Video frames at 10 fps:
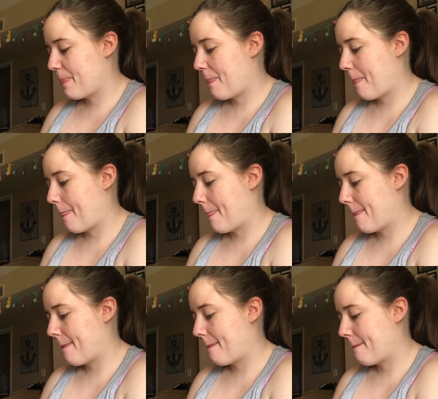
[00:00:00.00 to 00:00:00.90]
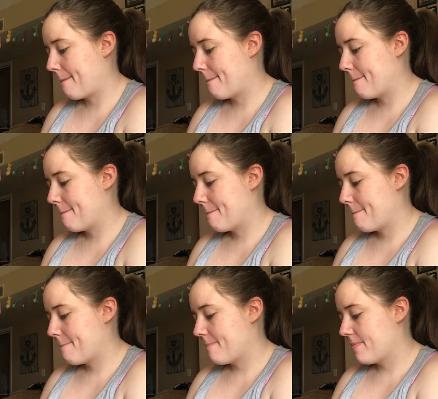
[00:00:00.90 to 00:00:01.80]

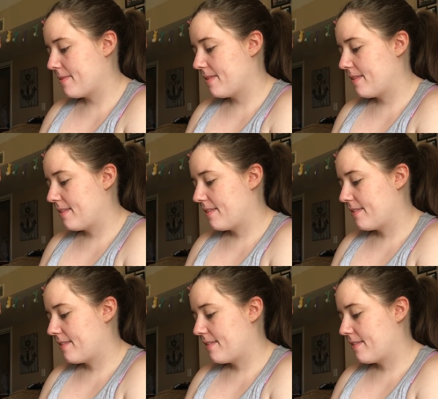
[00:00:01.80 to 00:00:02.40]
(silence)